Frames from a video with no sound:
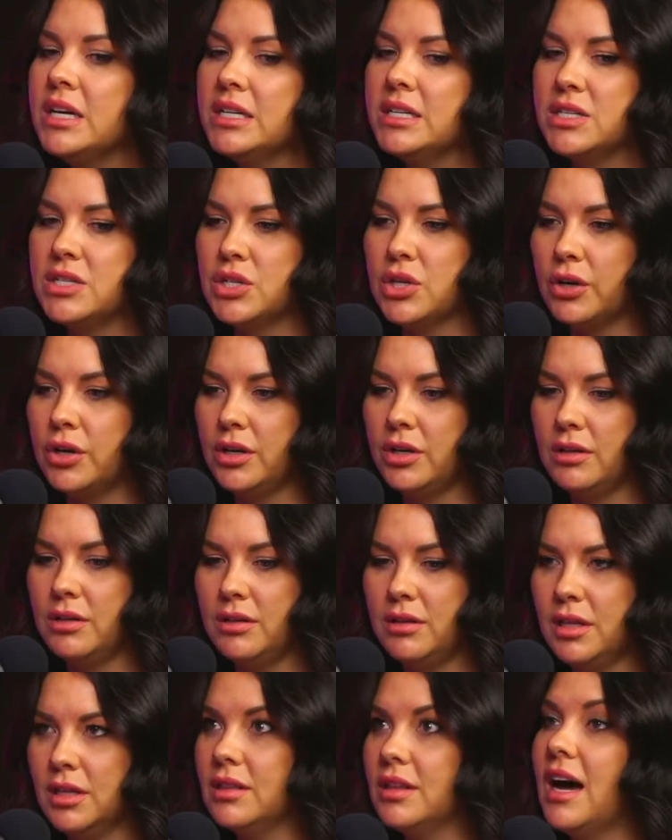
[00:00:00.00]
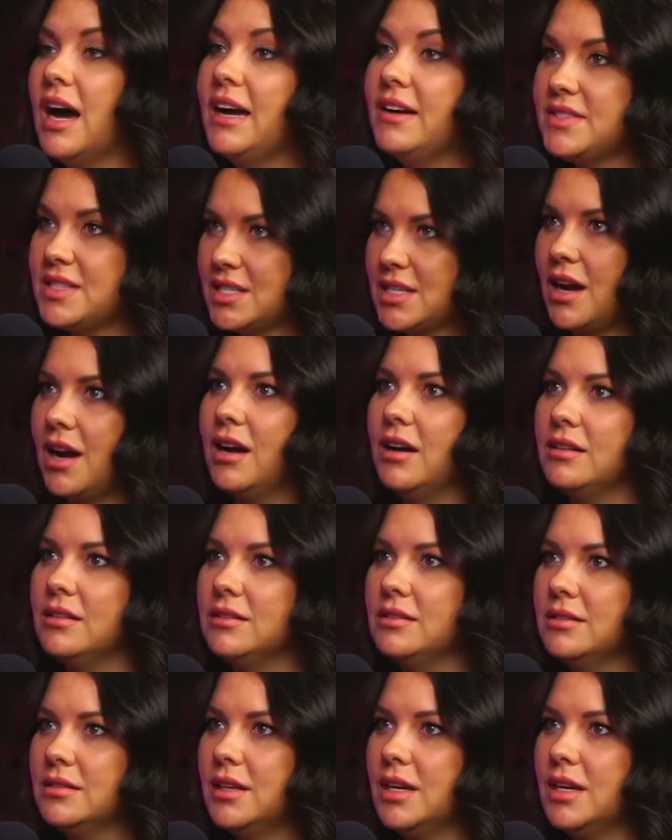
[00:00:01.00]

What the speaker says: So the lifestyle,